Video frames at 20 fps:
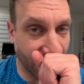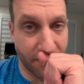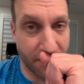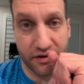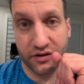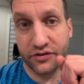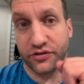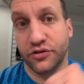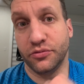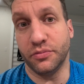
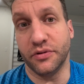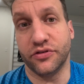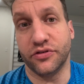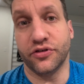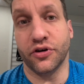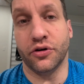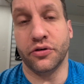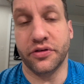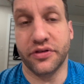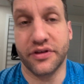Excuse me.
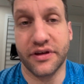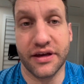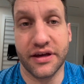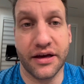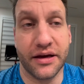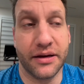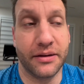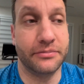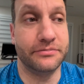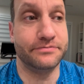So
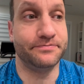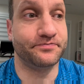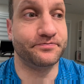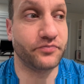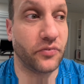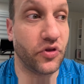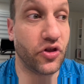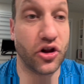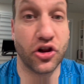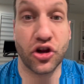the
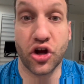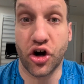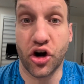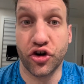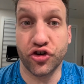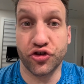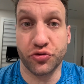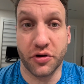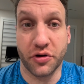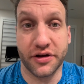
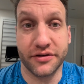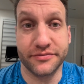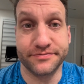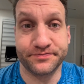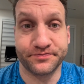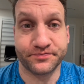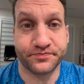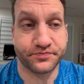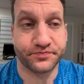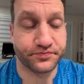large one
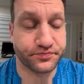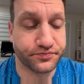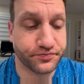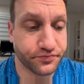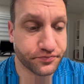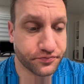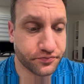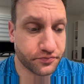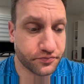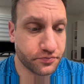
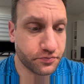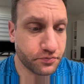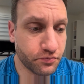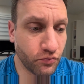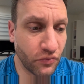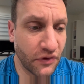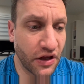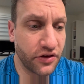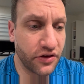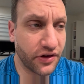
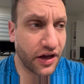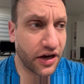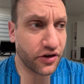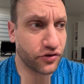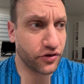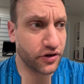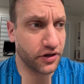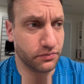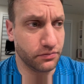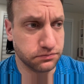is
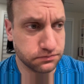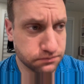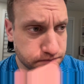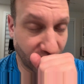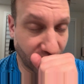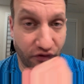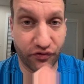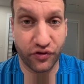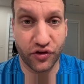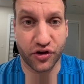actually
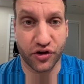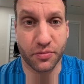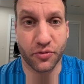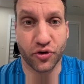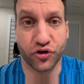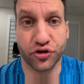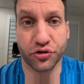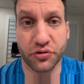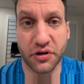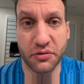for the
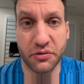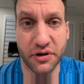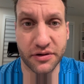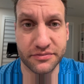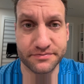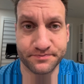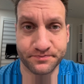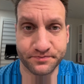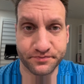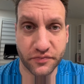commercial grade one.
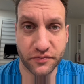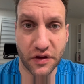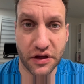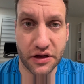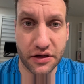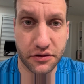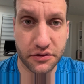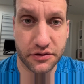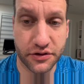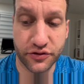
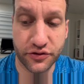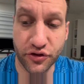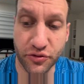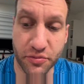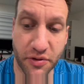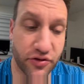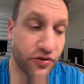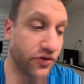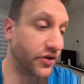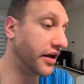Excuse
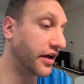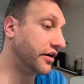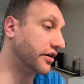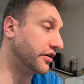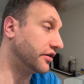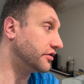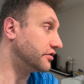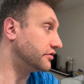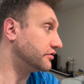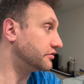me, I just had
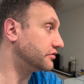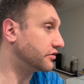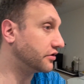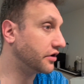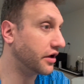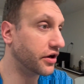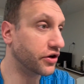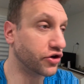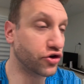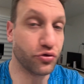
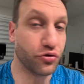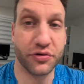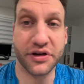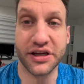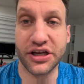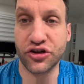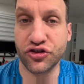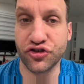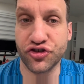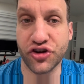a
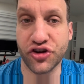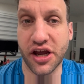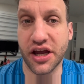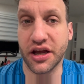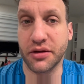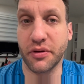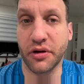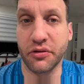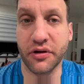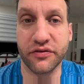green
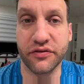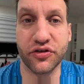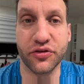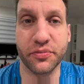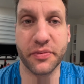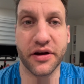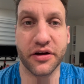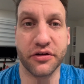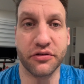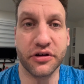shake. My wife just
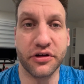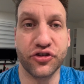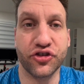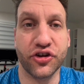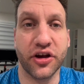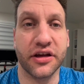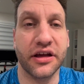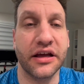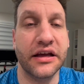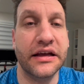made a green
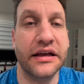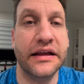shake.